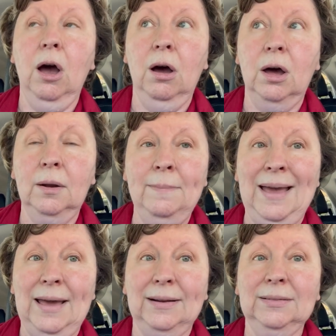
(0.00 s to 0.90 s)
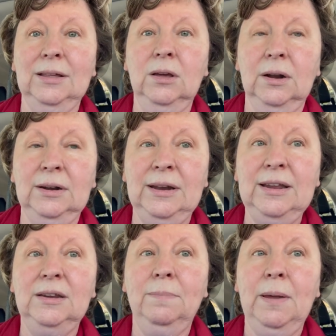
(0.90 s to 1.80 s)
automatically going to
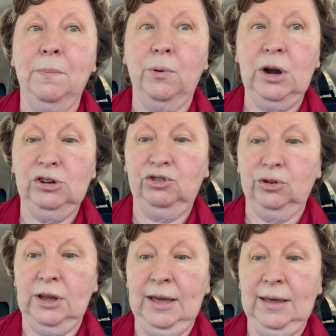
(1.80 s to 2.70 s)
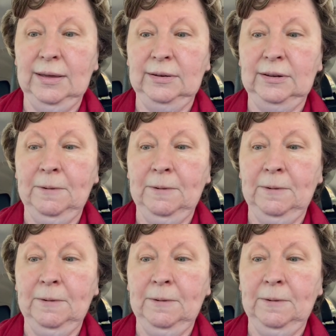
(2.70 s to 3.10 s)
need to be pressure canned.